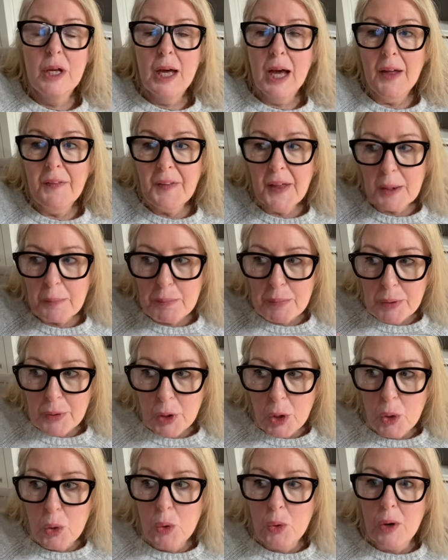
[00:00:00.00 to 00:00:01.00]
And that
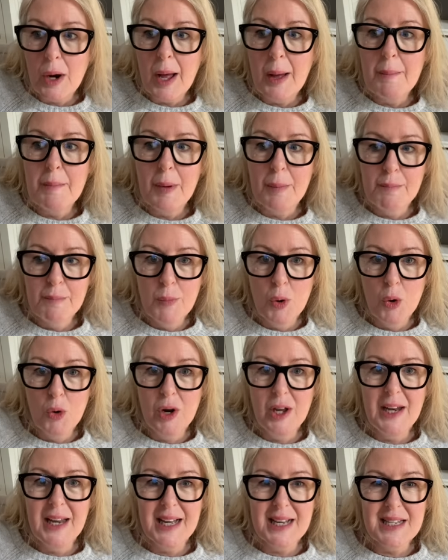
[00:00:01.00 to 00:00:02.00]
program more
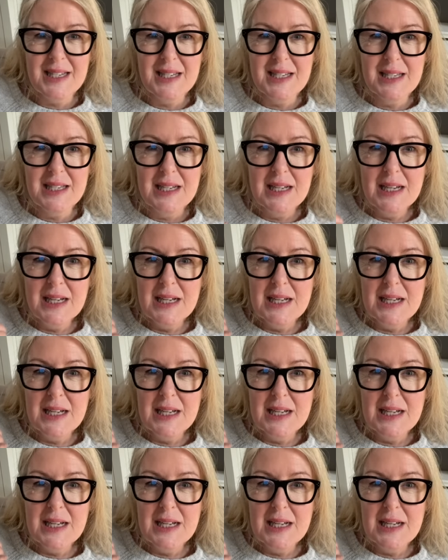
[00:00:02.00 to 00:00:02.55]
or less